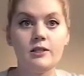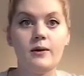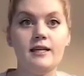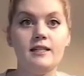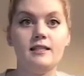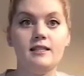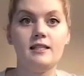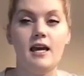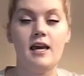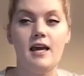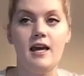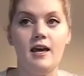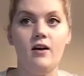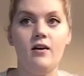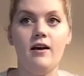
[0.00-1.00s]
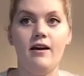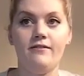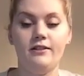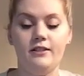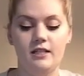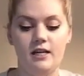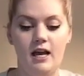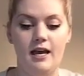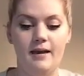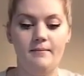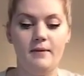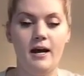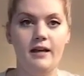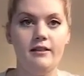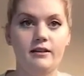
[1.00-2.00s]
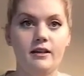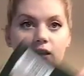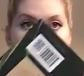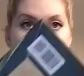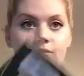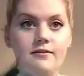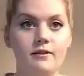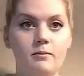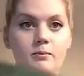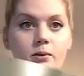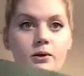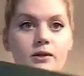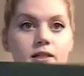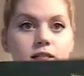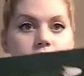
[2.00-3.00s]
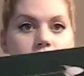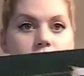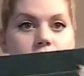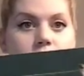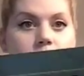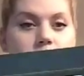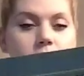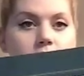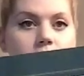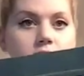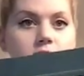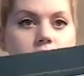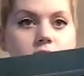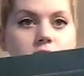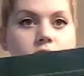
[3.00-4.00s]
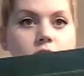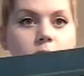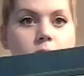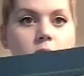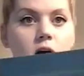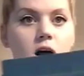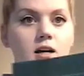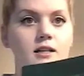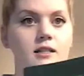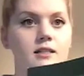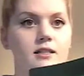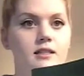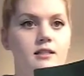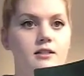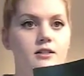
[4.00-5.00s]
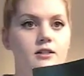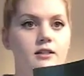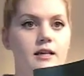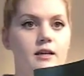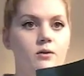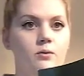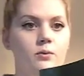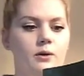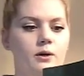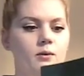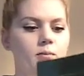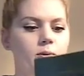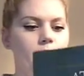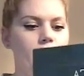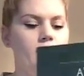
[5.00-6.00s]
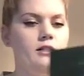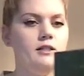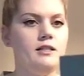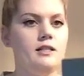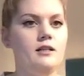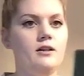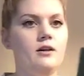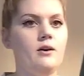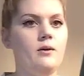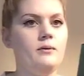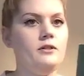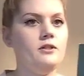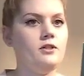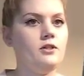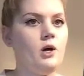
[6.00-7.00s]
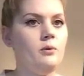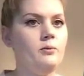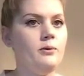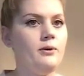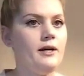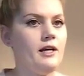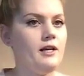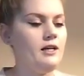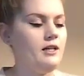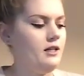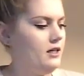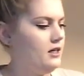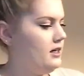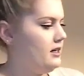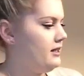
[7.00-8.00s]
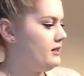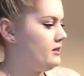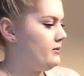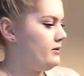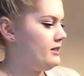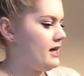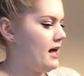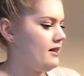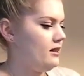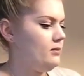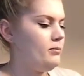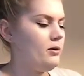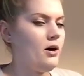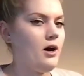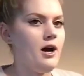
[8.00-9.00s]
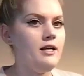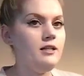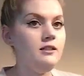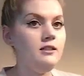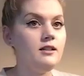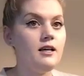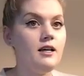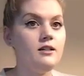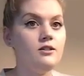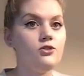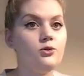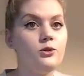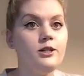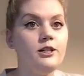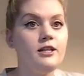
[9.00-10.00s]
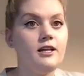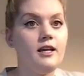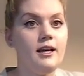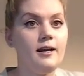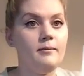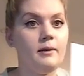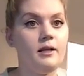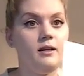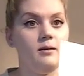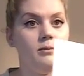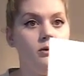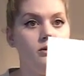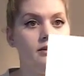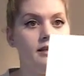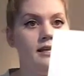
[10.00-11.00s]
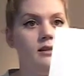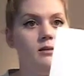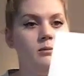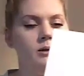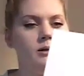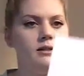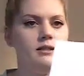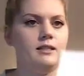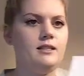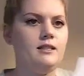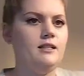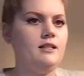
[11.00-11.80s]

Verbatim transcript: so I say it every time. I love the books that come in your box. These are like real books, and they're always so pretty. This one's At the Pond, and Trinity and Bella both like the books.